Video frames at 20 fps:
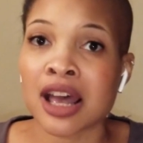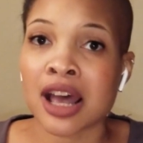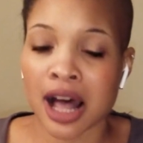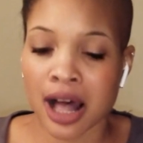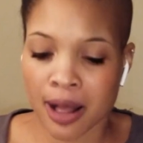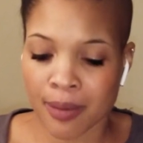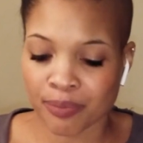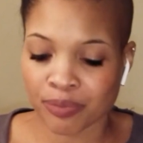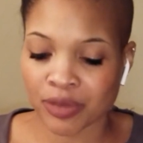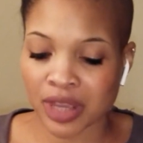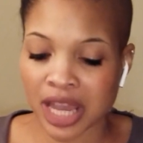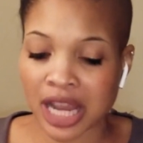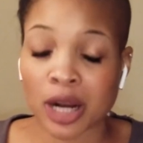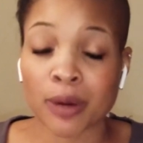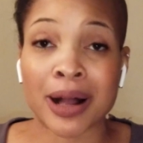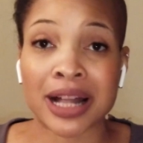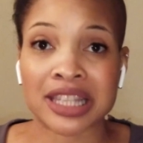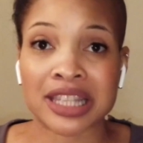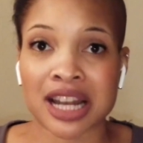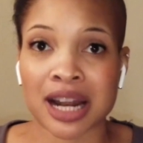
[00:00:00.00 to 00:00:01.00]

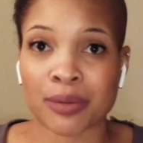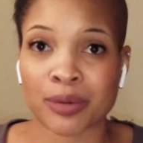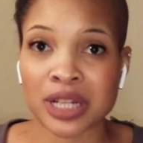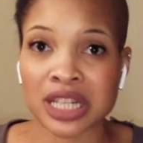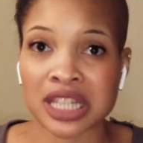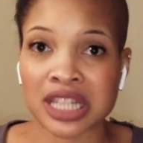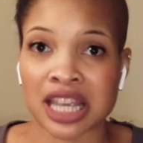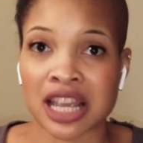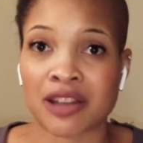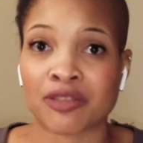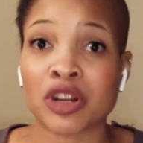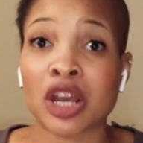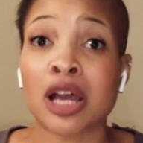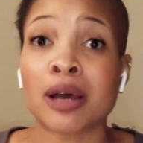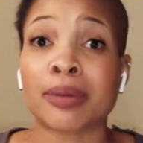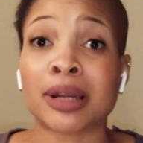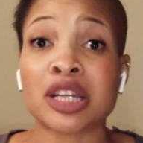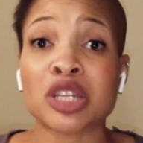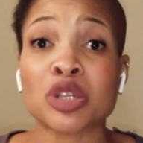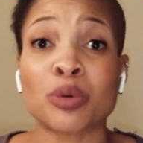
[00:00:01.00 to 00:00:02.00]
AirPods that I received.
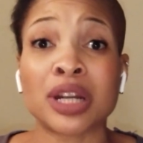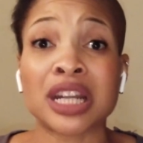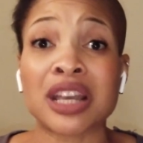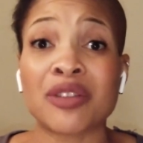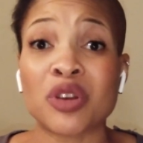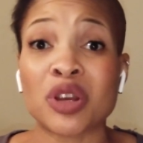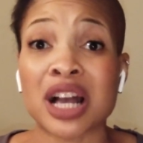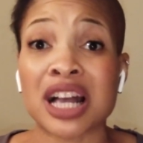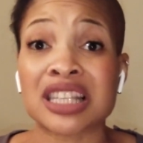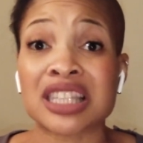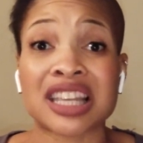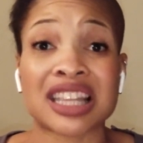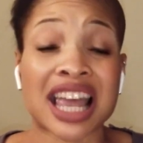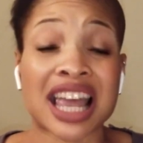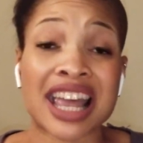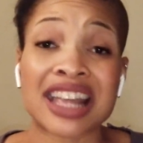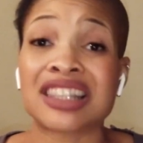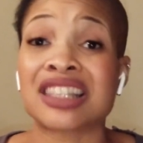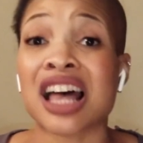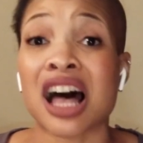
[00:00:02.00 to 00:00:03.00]
But I just want to give you guys like a
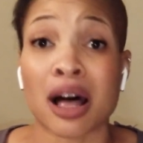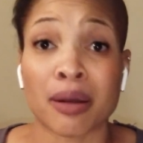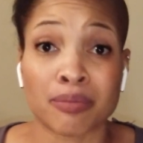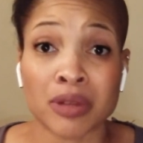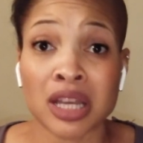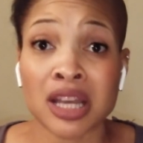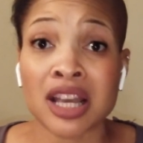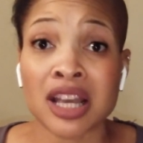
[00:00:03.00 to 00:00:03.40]
heads up.